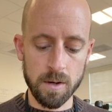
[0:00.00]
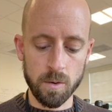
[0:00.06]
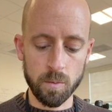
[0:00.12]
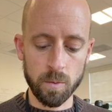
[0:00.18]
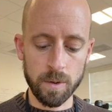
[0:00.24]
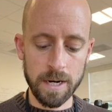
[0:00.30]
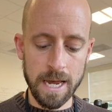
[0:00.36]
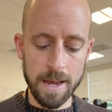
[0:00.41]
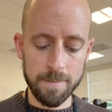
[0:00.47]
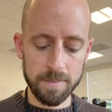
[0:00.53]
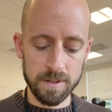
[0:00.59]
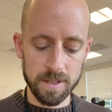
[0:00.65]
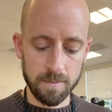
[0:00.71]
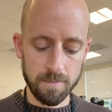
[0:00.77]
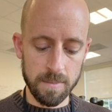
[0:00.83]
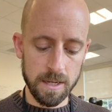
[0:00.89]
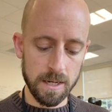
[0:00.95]
what
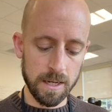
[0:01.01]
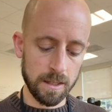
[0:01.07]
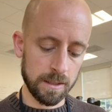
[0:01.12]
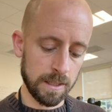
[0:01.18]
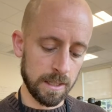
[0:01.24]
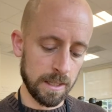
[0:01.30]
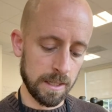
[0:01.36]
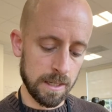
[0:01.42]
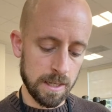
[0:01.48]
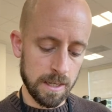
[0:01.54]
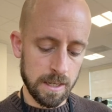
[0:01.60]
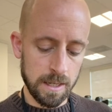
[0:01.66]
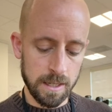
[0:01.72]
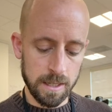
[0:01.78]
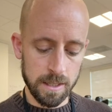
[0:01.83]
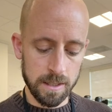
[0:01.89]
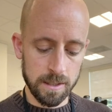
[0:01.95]
happens immediately
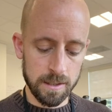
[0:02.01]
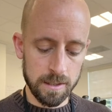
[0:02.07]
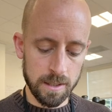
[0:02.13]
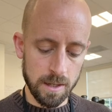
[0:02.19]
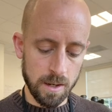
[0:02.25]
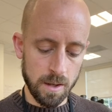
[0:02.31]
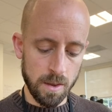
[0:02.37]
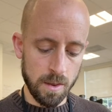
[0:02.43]
is